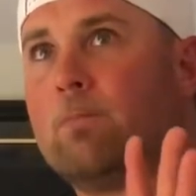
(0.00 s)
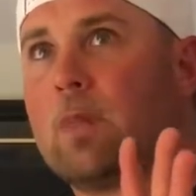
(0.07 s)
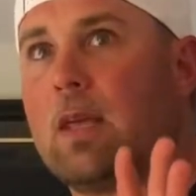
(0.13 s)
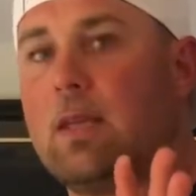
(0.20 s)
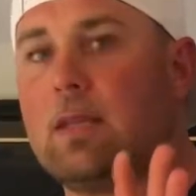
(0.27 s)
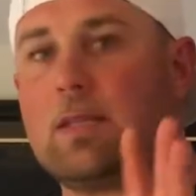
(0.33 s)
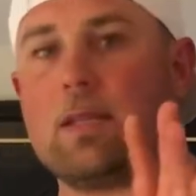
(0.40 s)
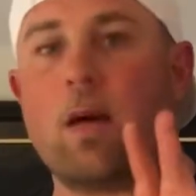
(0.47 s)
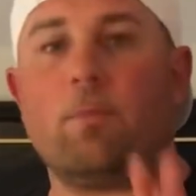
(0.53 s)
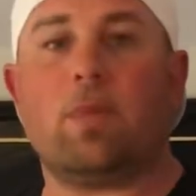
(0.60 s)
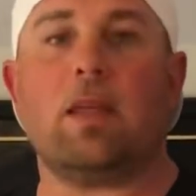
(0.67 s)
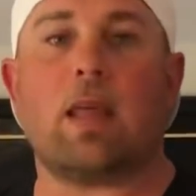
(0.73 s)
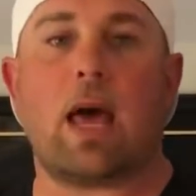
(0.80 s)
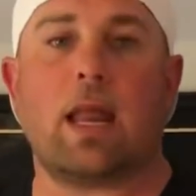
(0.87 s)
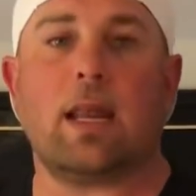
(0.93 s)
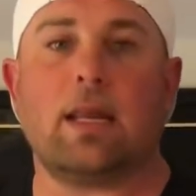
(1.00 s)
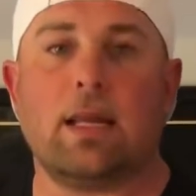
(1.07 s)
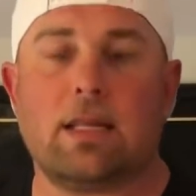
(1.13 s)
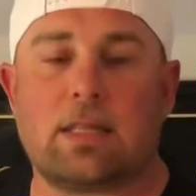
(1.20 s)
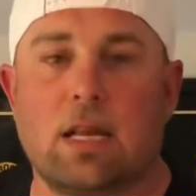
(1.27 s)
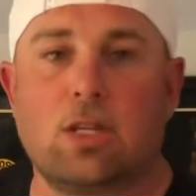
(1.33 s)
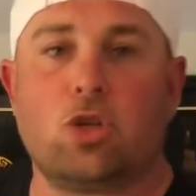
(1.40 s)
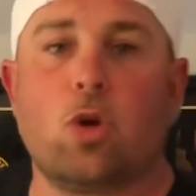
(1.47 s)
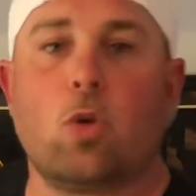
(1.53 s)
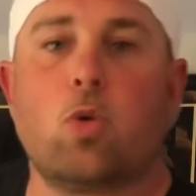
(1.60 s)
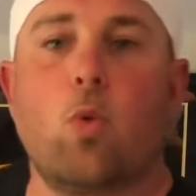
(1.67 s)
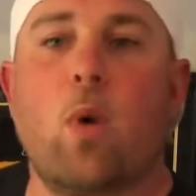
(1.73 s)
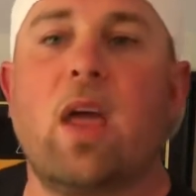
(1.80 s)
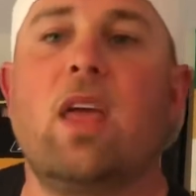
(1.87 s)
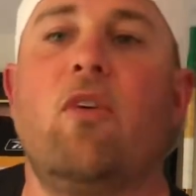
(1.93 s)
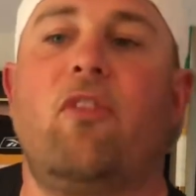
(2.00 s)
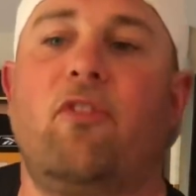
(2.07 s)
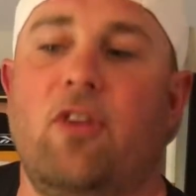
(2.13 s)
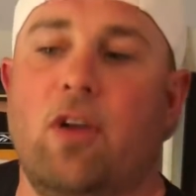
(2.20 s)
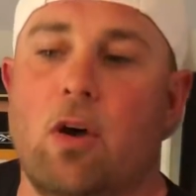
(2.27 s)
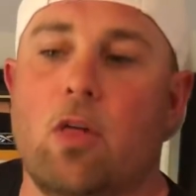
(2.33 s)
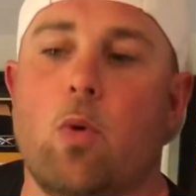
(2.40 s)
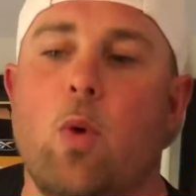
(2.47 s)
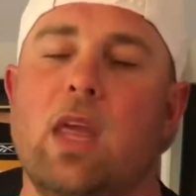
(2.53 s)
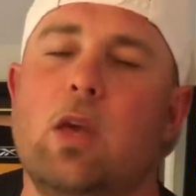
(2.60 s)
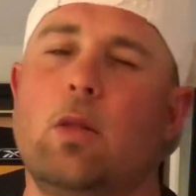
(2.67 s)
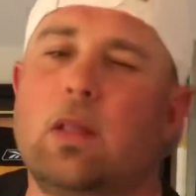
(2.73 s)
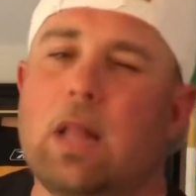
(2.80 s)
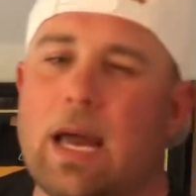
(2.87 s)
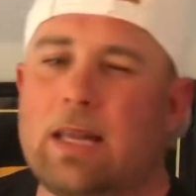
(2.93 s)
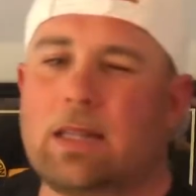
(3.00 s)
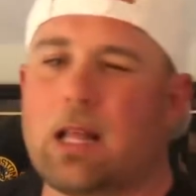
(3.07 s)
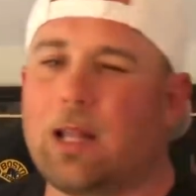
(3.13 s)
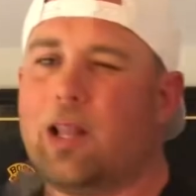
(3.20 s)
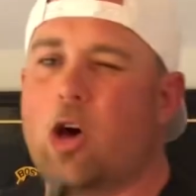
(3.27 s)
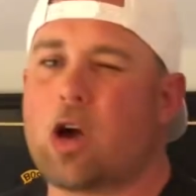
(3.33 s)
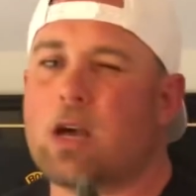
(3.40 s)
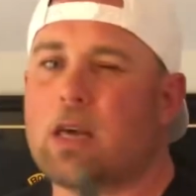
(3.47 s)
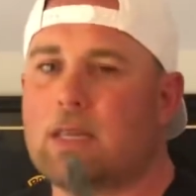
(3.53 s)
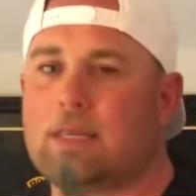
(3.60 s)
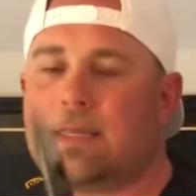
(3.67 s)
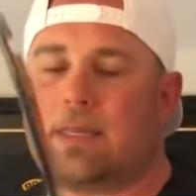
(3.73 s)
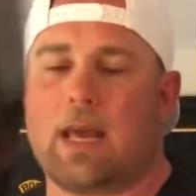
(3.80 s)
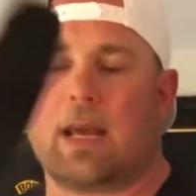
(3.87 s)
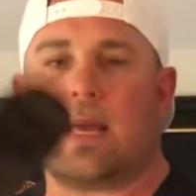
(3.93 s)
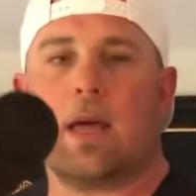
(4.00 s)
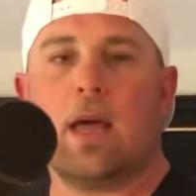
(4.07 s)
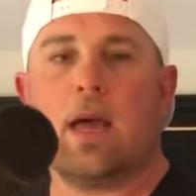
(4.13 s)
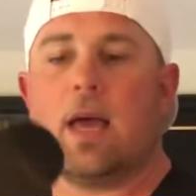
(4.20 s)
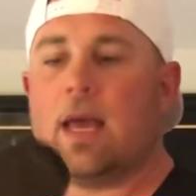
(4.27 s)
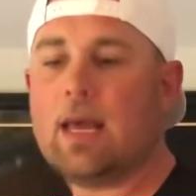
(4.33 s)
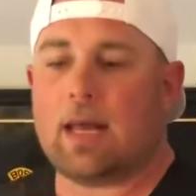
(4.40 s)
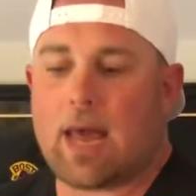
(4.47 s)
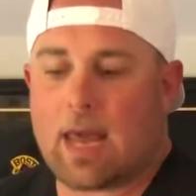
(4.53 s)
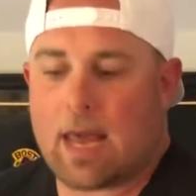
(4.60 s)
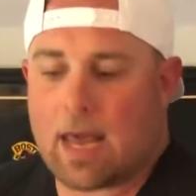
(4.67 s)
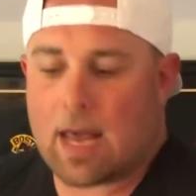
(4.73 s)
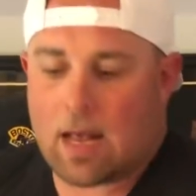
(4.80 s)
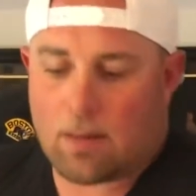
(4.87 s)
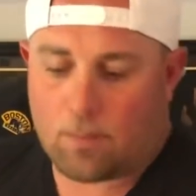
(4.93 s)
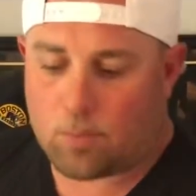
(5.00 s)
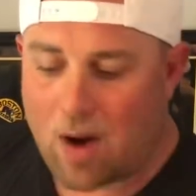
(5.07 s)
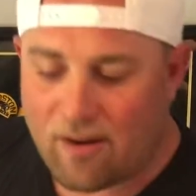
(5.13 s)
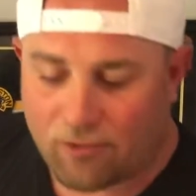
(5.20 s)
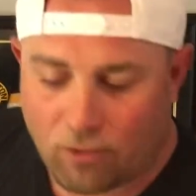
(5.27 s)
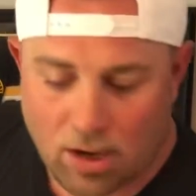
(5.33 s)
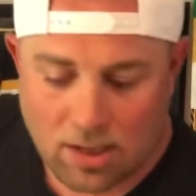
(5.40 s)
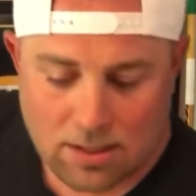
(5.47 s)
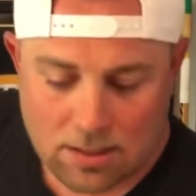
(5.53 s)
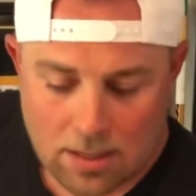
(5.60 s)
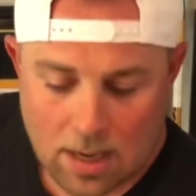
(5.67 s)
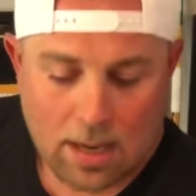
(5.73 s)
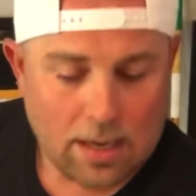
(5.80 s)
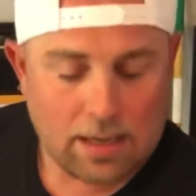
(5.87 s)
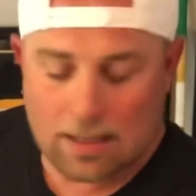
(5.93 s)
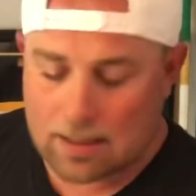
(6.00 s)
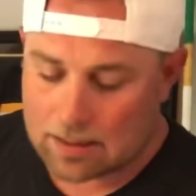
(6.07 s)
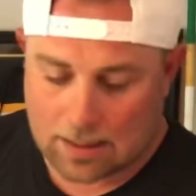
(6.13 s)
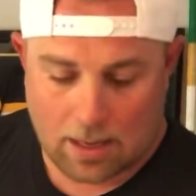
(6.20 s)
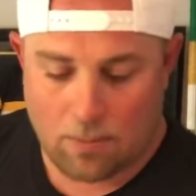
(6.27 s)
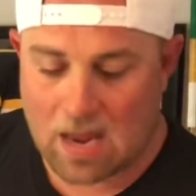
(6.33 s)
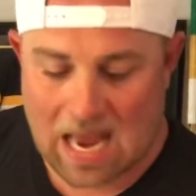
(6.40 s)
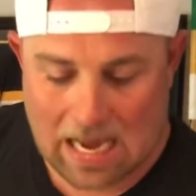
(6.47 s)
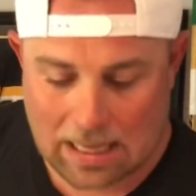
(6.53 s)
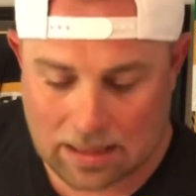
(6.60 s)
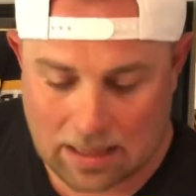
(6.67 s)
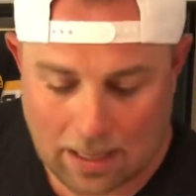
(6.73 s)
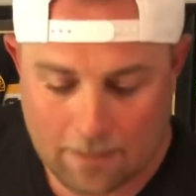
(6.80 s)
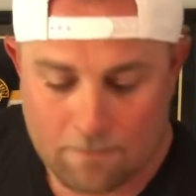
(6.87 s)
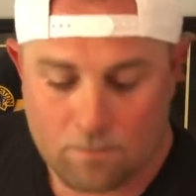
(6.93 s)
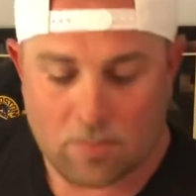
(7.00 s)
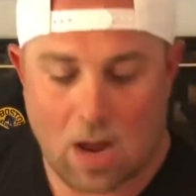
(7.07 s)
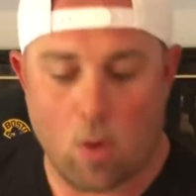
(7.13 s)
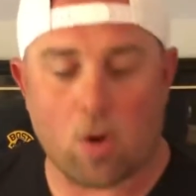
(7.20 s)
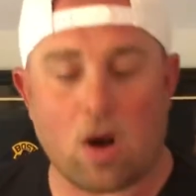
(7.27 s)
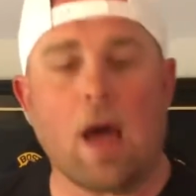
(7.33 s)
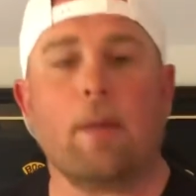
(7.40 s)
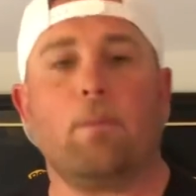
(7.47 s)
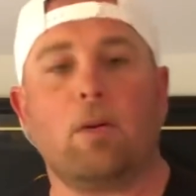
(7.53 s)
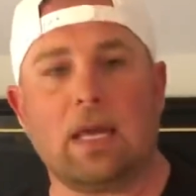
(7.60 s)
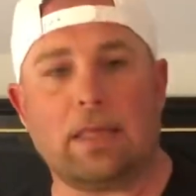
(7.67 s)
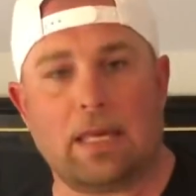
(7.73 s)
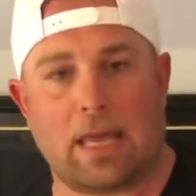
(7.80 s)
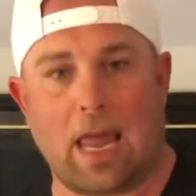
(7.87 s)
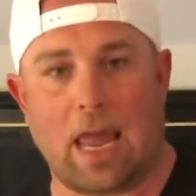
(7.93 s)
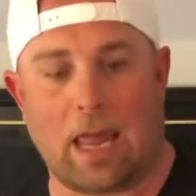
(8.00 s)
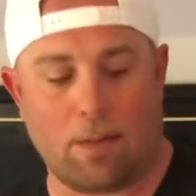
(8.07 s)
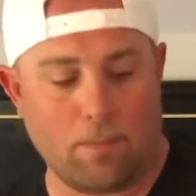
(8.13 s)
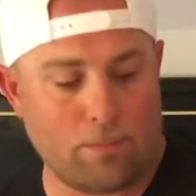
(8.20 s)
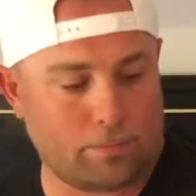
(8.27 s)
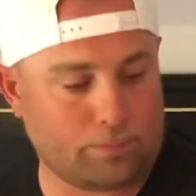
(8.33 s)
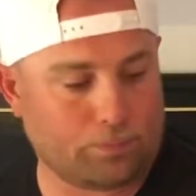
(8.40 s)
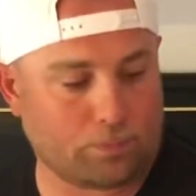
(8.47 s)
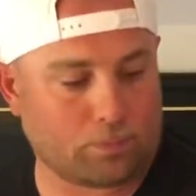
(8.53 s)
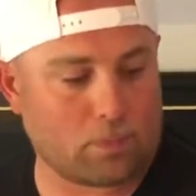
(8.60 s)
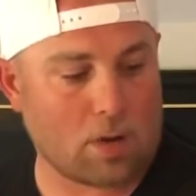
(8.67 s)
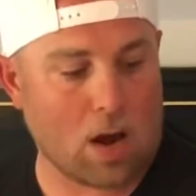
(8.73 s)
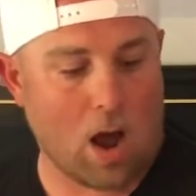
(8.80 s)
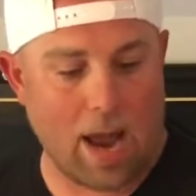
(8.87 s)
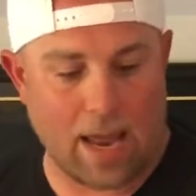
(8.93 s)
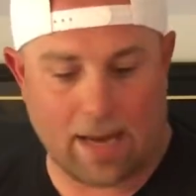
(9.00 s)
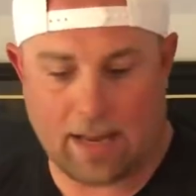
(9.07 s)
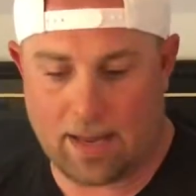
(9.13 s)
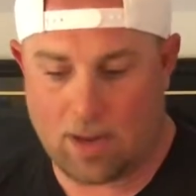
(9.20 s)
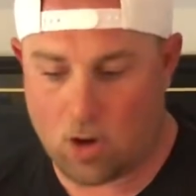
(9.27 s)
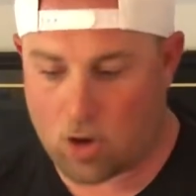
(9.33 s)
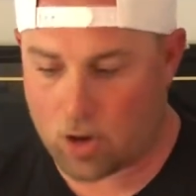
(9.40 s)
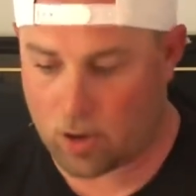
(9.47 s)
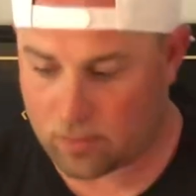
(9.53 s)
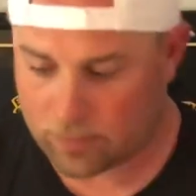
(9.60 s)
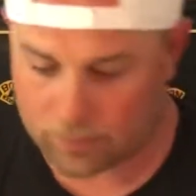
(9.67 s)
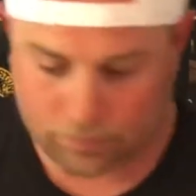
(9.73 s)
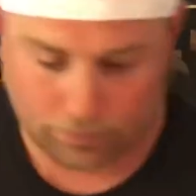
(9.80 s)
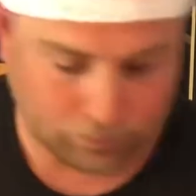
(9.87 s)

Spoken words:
is something that it's the way you feel, the way you like the look of the stick. Preference can be anything. Now, when I played the game, I had a heel curve.